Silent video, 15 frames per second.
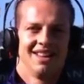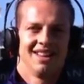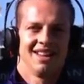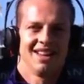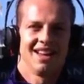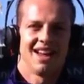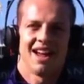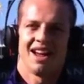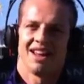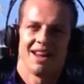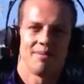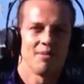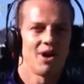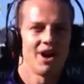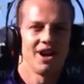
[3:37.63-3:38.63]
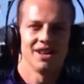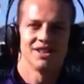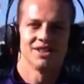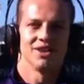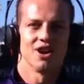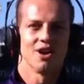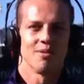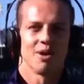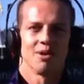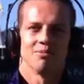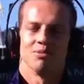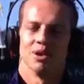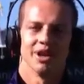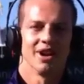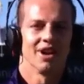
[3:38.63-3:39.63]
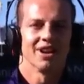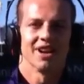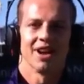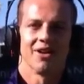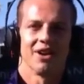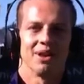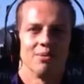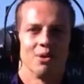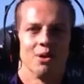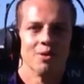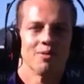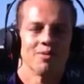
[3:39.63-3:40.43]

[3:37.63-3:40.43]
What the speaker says: At my age, Derm, I really don't care anymore.